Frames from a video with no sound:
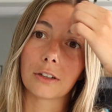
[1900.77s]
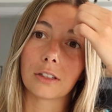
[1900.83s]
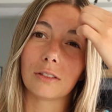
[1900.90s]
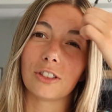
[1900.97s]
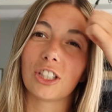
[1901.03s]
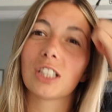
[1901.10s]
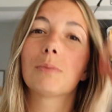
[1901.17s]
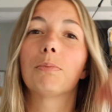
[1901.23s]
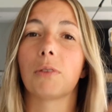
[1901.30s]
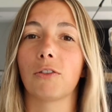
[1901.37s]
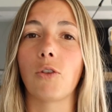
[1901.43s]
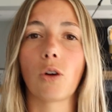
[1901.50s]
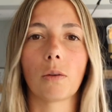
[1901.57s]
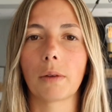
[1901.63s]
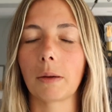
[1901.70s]
just
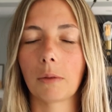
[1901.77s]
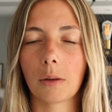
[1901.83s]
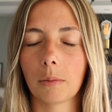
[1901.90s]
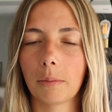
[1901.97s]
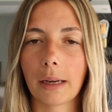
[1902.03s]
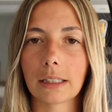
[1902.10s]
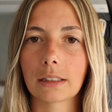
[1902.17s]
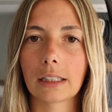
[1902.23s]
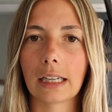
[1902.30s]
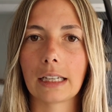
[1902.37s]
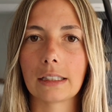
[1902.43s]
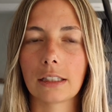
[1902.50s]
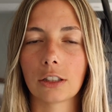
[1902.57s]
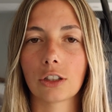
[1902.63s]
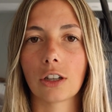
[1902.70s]
before we were basically
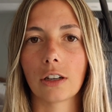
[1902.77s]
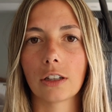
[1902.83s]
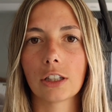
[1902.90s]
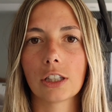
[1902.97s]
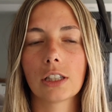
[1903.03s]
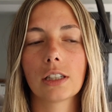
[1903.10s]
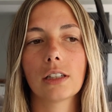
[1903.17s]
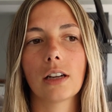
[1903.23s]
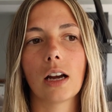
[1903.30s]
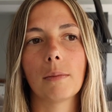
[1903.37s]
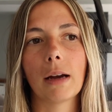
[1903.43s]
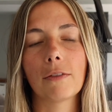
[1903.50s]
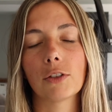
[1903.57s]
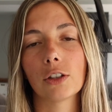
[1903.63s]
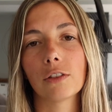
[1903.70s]
getting discharged
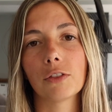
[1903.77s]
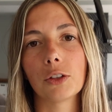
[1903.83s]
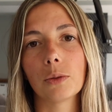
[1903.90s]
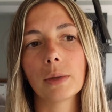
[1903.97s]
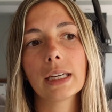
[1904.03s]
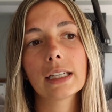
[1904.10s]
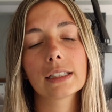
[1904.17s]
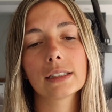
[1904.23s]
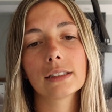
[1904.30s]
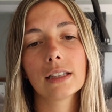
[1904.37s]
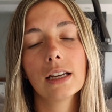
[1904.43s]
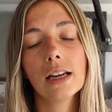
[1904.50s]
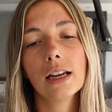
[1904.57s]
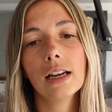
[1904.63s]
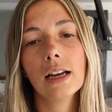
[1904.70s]
after a few weeks.
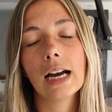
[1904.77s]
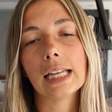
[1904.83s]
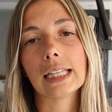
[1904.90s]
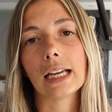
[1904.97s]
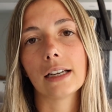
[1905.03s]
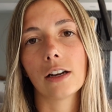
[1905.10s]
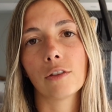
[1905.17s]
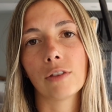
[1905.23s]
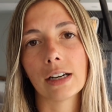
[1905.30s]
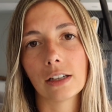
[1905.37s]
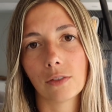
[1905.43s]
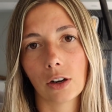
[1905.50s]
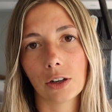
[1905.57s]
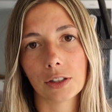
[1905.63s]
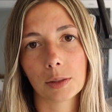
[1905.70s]
And then a friend
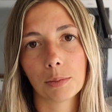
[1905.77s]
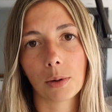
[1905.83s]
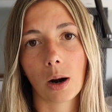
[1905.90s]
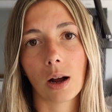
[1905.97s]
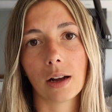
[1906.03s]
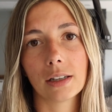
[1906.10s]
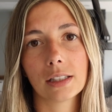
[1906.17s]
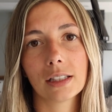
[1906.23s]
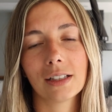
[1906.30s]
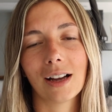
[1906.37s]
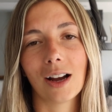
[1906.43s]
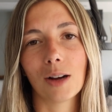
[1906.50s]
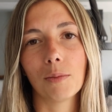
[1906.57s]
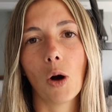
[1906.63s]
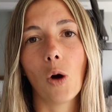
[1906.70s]
of ours brought
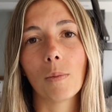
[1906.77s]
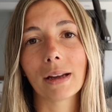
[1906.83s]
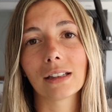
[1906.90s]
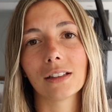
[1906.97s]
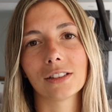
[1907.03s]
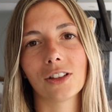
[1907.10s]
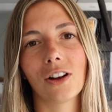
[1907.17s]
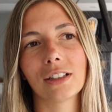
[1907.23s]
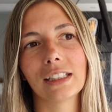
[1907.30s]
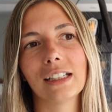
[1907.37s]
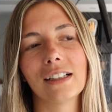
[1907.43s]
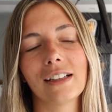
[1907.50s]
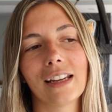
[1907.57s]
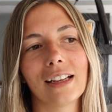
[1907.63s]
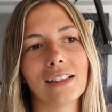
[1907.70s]
homemade lasagna
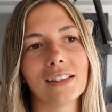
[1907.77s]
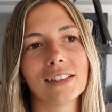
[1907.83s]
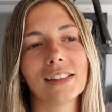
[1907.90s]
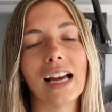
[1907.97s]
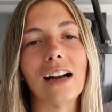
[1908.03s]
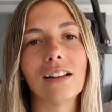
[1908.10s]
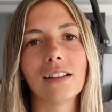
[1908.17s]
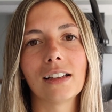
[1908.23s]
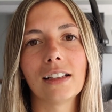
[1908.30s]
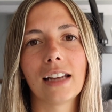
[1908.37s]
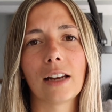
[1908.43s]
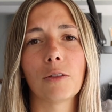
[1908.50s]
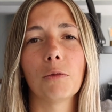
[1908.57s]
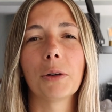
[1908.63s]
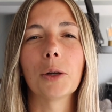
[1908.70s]
and salad
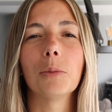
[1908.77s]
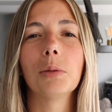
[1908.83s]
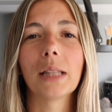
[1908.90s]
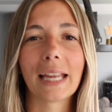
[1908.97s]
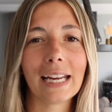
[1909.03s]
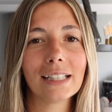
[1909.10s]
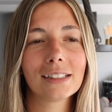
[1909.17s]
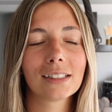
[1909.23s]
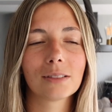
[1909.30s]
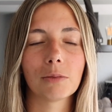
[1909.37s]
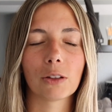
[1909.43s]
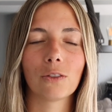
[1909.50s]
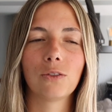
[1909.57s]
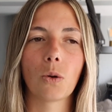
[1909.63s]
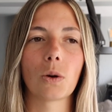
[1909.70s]
and real plates
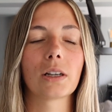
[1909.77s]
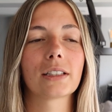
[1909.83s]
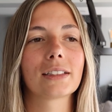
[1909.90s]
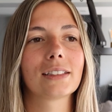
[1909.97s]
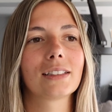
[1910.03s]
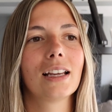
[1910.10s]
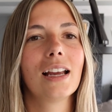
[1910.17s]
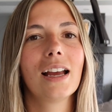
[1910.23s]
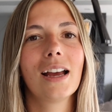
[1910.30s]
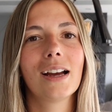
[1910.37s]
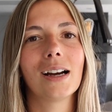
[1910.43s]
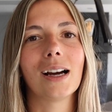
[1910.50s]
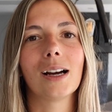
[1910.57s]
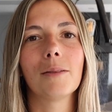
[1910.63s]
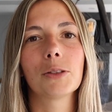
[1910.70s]
with forks.
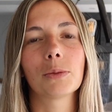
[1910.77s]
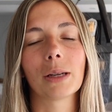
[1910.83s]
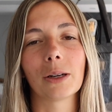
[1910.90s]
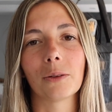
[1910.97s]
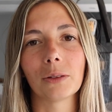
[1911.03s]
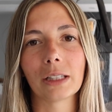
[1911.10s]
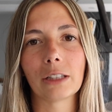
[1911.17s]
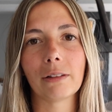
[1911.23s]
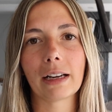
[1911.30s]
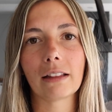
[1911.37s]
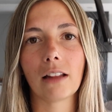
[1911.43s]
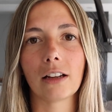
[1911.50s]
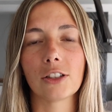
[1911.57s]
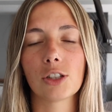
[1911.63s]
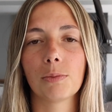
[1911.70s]
So we had a really great
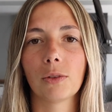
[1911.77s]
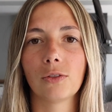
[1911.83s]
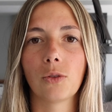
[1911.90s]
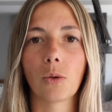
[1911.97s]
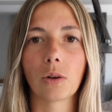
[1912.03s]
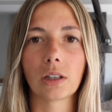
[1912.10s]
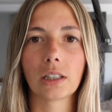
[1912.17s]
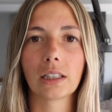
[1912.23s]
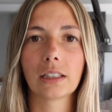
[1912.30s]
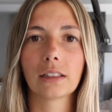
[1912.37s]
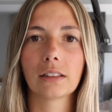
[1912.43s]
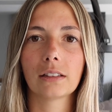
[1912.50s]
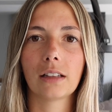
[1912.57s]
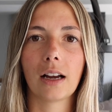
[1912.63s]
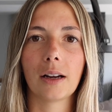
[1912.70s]
lunch
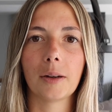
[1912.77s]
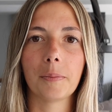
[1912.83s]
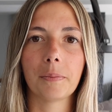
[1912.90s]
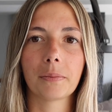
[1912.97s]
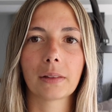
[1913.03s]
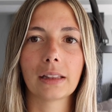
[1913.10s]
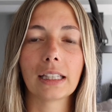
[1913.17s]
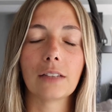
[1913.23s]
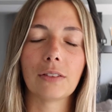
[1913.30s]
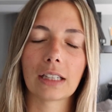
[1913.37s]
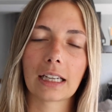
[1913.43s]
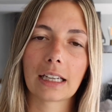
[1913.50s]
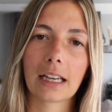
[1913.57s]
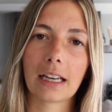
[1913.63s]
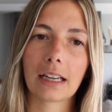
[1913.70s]
before leaving
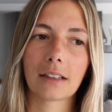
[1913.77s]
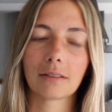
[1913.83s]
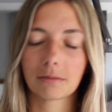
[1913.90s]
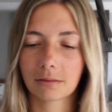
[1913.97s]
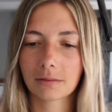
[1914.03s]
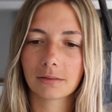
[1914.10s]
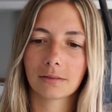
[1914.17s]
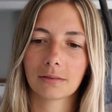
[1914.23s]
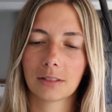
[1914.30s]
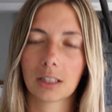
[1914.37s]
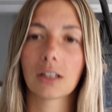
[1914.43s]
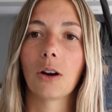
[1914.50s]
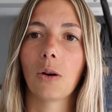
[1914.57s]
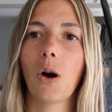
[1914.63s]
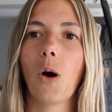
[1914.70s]
and getting
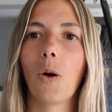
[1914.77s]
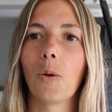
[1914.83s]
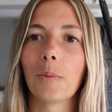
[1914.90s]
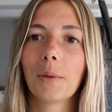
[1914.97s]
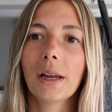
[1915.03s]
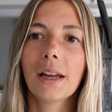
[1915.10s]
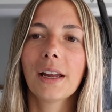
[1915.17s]
to go home.